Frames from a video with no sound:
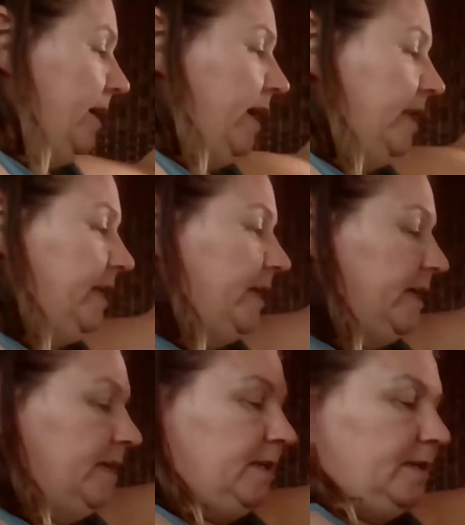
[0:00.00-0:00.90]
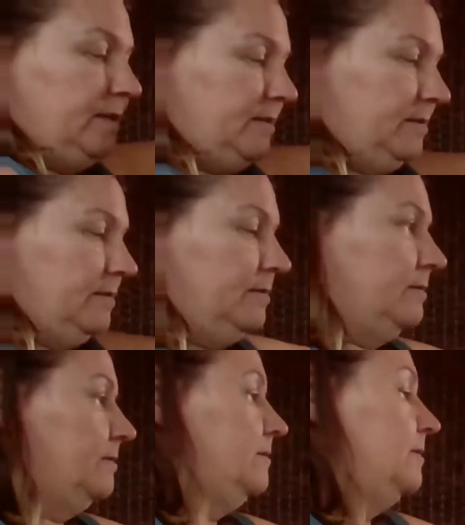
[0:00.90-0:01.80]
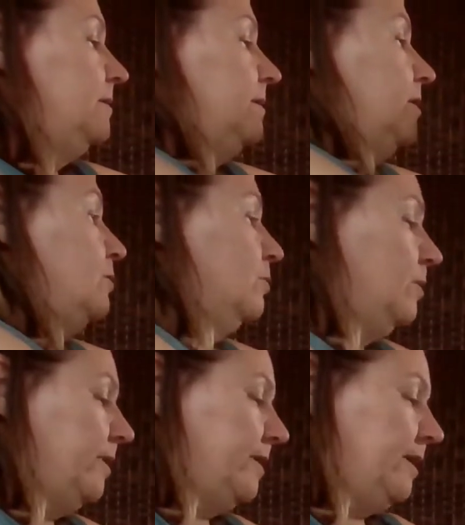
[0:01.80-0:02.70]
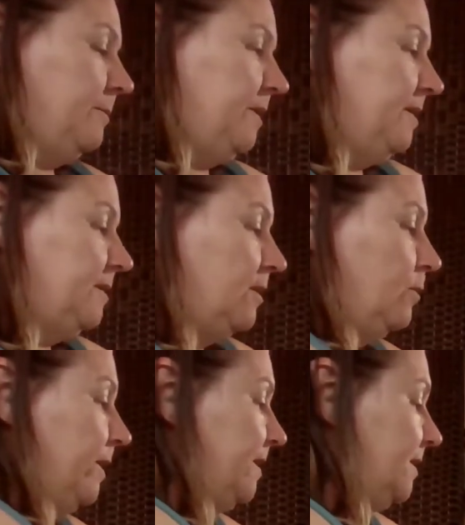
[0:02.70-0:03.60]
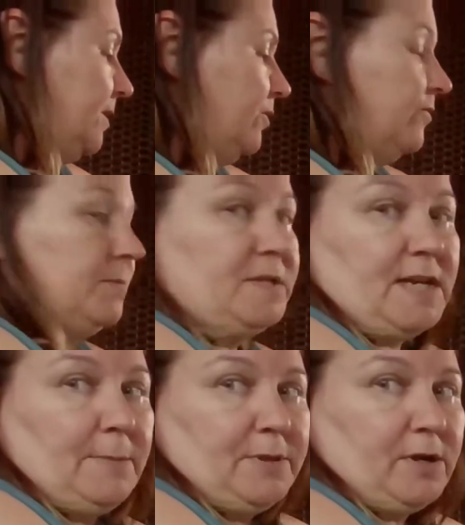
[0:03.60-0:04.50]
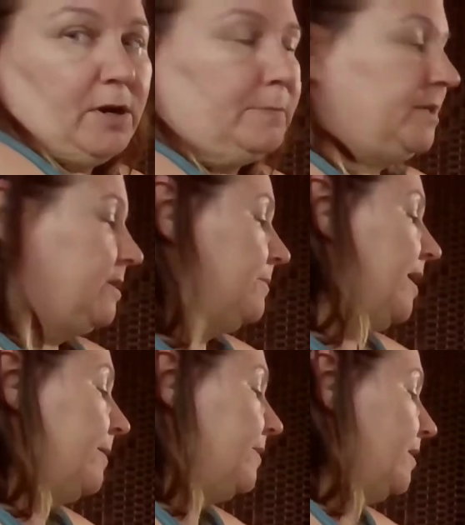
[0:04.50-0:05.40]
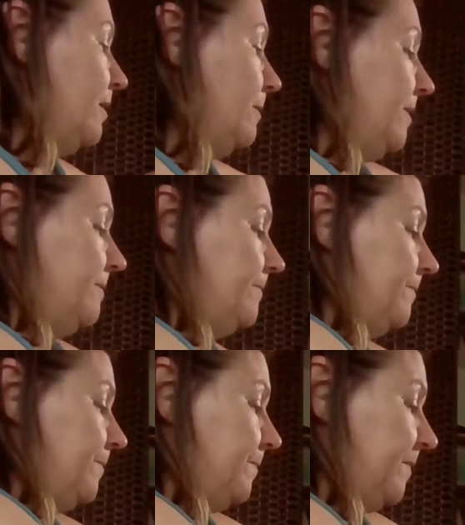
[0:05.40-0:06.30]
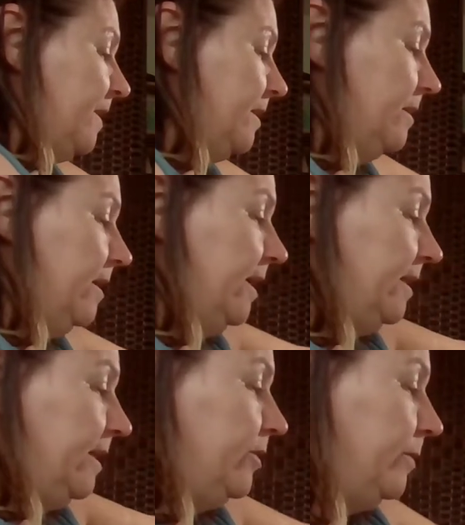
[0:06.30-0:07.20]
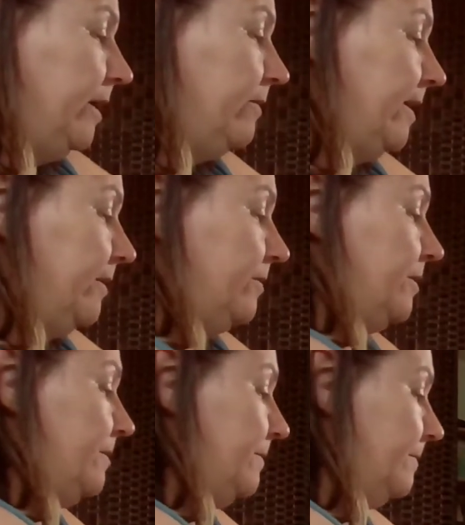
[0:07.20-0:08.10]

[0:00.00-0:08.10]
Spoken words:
And again, a rule of thumb is always sew from the top of the garment to the bottom of the garment, not the other way around.